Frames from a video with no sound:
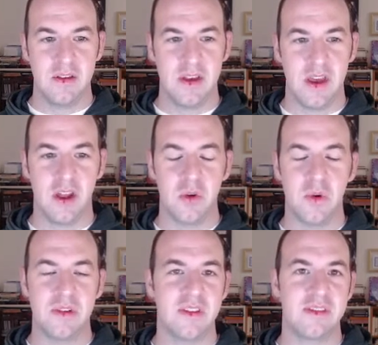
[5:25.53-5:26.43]
In other
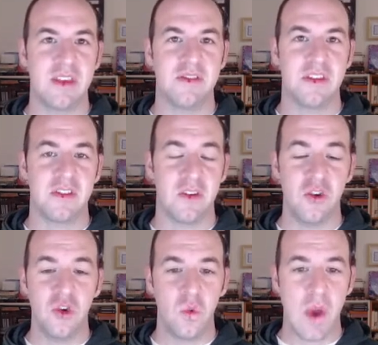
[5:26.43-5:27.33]
words, this gives us a
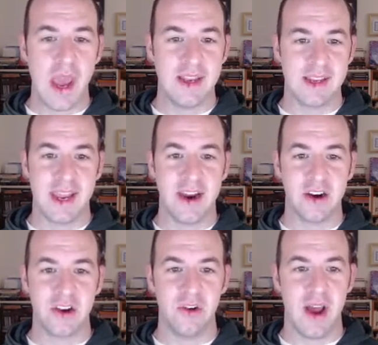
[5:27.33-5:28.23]
new way to
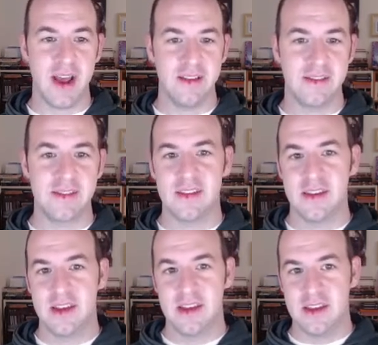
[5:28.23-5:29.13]
characterize
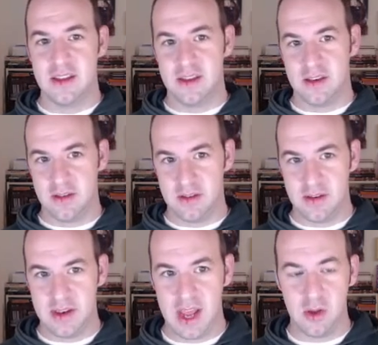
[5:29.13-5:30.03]

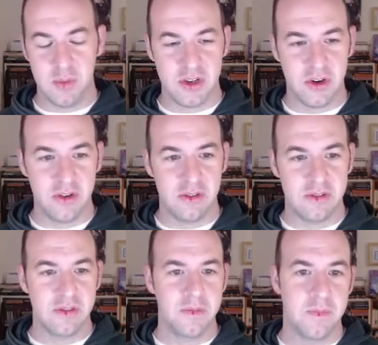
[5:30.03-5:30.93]

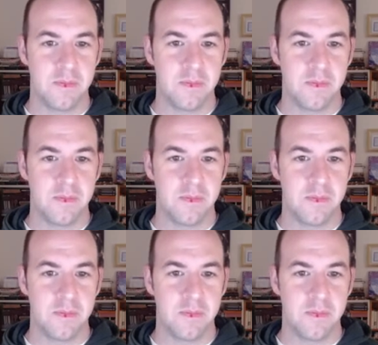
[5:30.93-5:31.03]
nanomaterials.